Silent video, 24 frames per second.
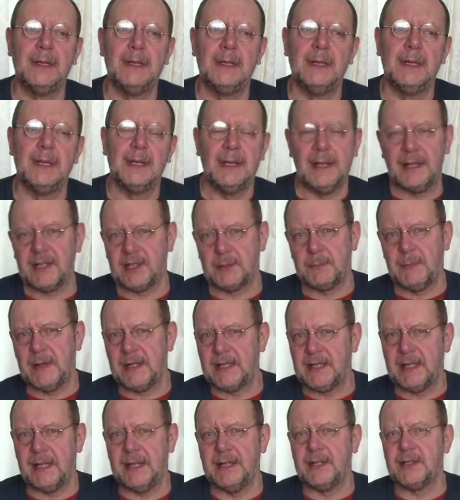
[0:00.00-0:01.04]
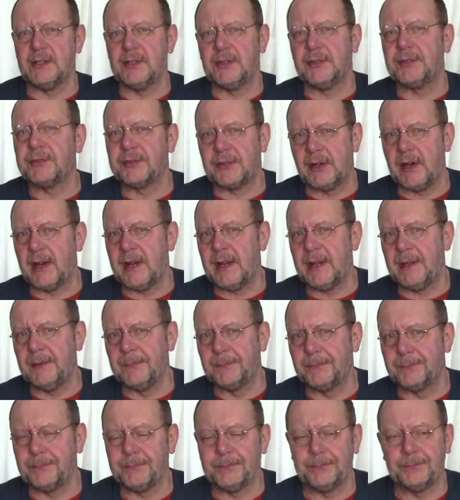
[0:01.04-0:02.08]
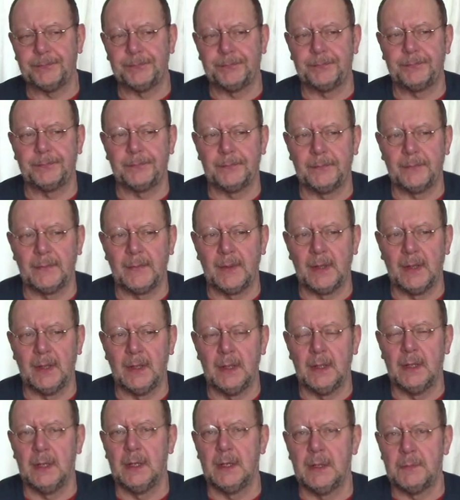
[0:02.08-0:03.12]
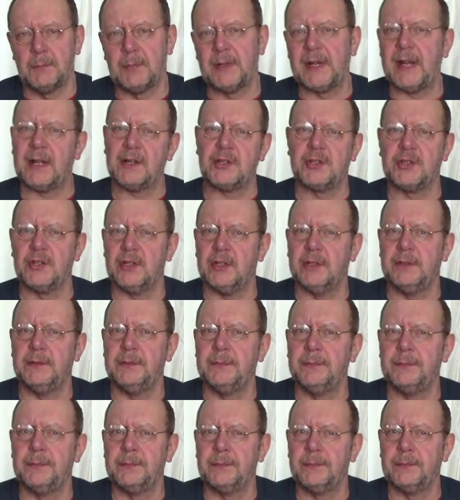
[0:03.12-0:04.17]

let's split it into 3. Production,